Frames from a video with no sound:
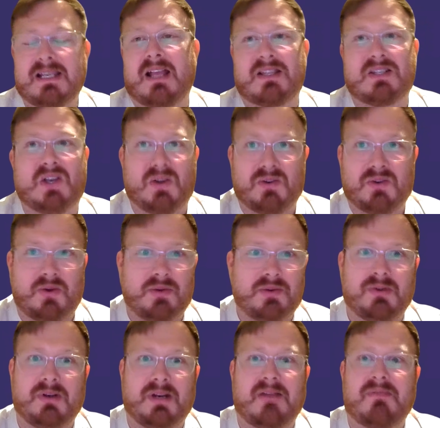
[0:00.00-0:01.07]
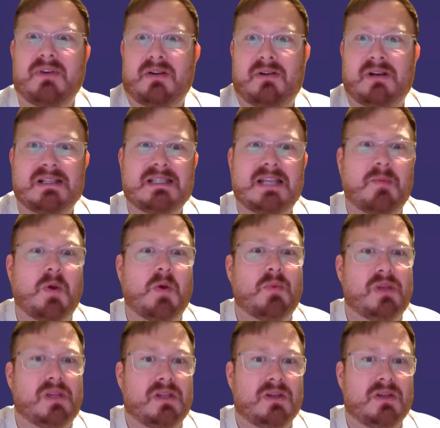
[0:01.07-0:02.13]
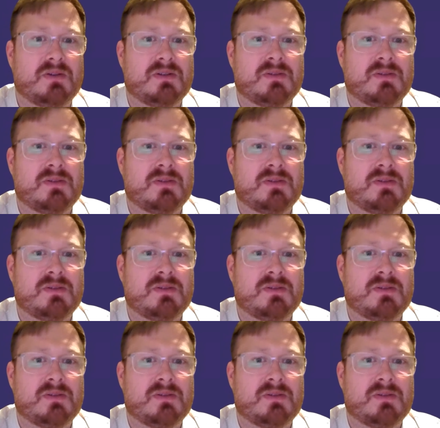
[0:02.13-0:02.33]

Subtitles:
turned on our various demo BUs,